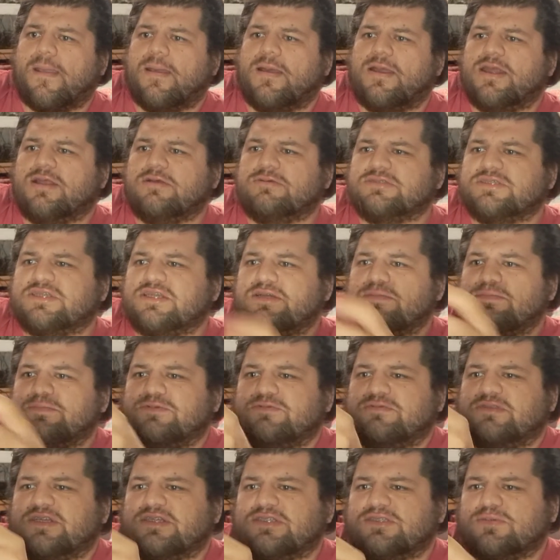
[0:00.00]
And I was gonna
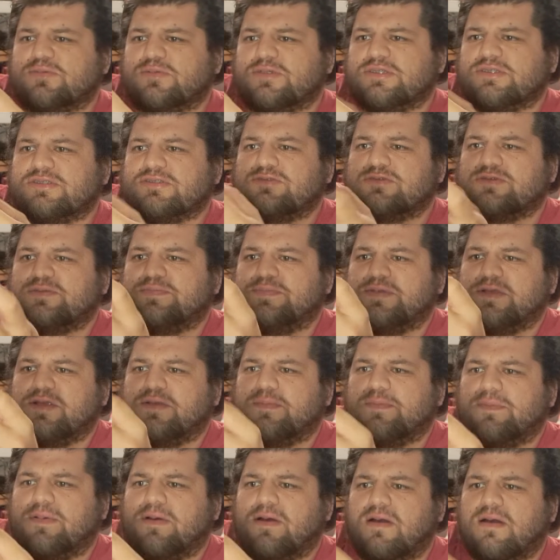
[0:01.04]
move this one to a bigger
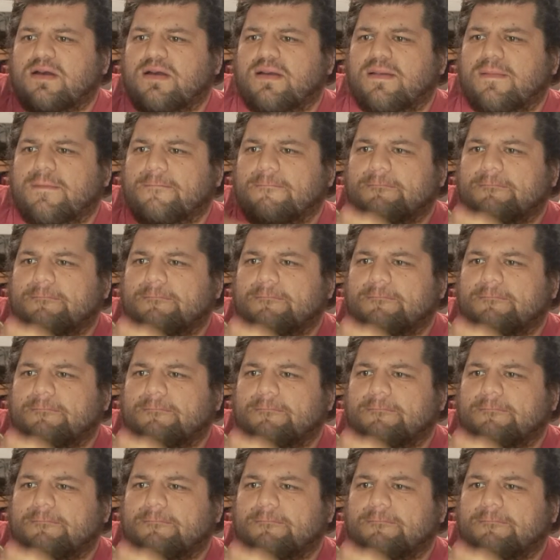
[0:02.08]
pot